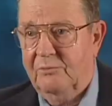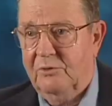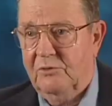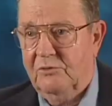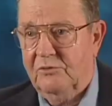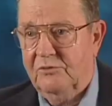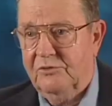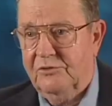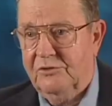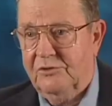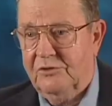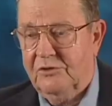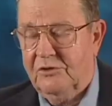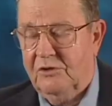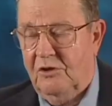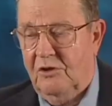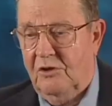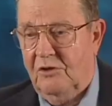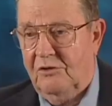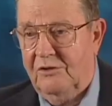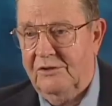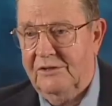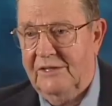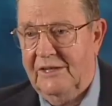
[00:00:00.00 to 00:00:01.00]
Post
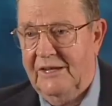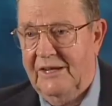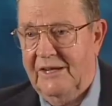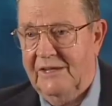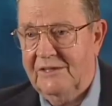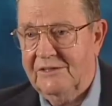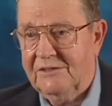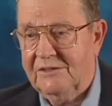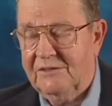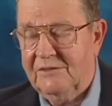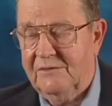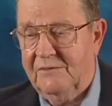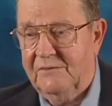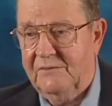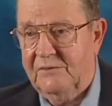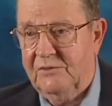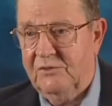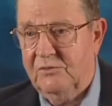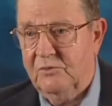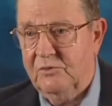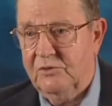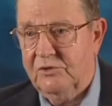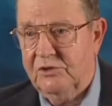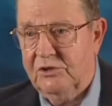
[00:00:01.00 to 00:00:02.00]
called and asked if
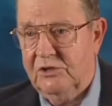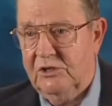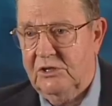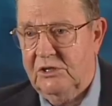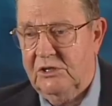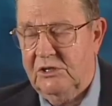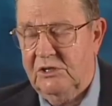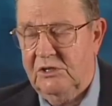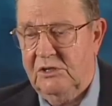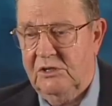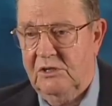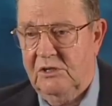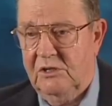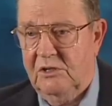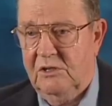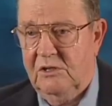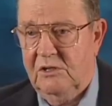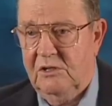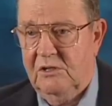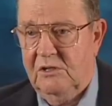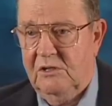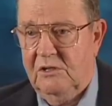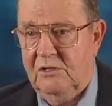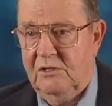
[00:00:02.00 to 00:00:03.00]
there was any
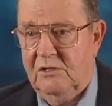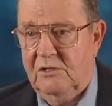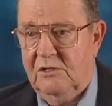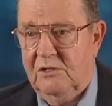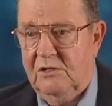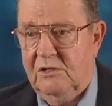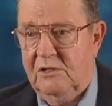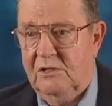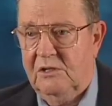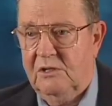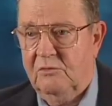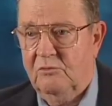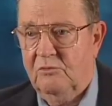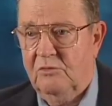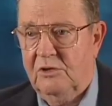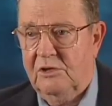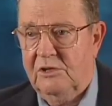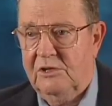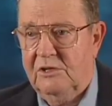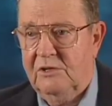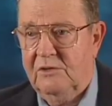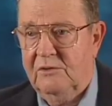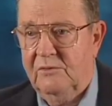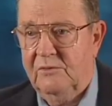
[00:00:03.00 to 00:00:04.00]

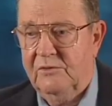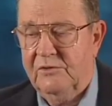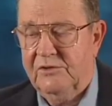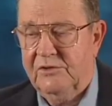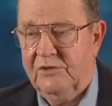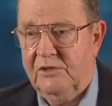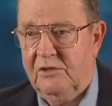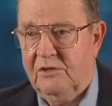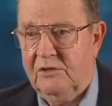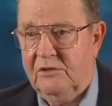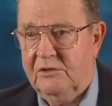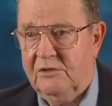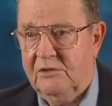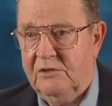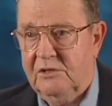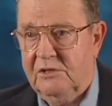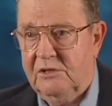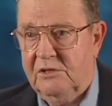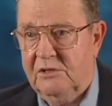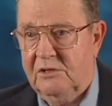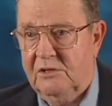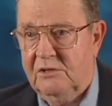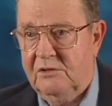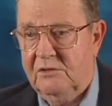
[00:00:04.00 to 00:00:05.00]
anyone in the
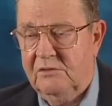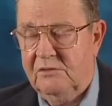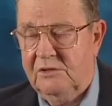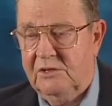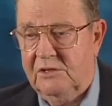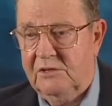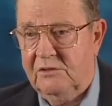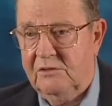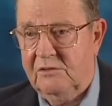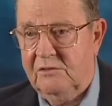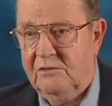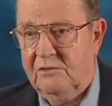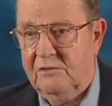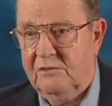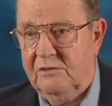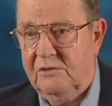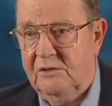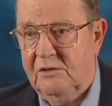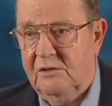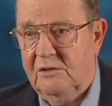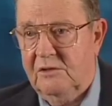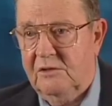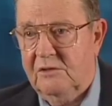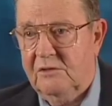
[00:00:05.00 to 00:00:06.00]
vicinity that
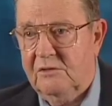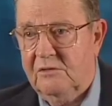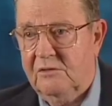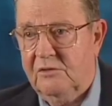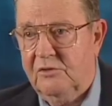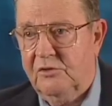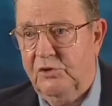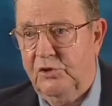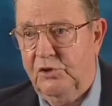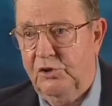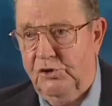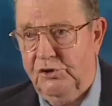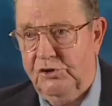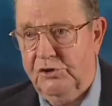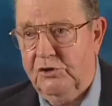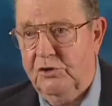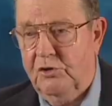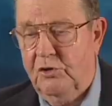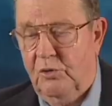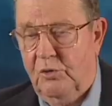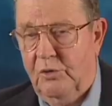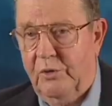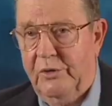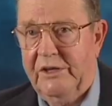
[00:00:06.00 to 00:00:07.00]
could
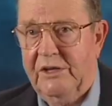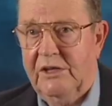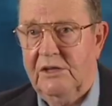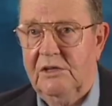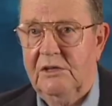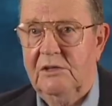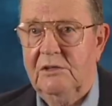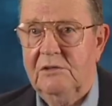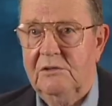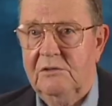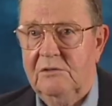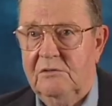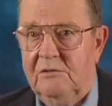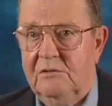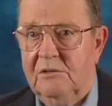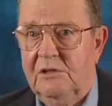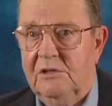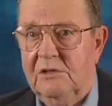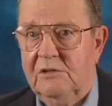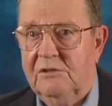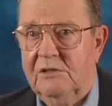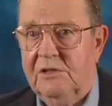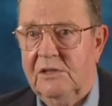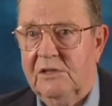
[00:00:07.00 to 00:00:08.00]
go in and,
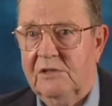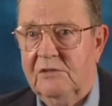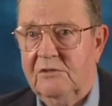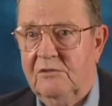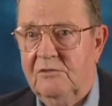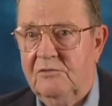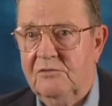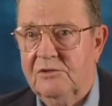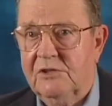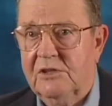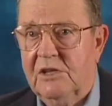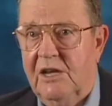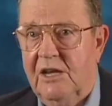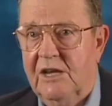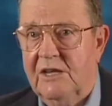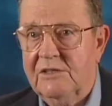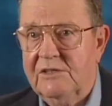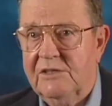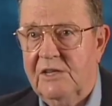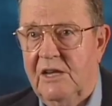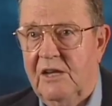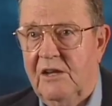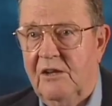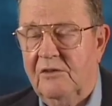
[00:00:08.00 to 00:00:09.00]
and take those
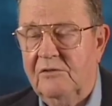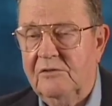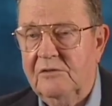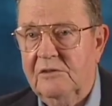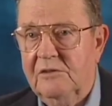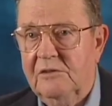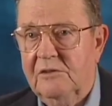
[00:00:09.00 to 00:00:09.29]
guys out.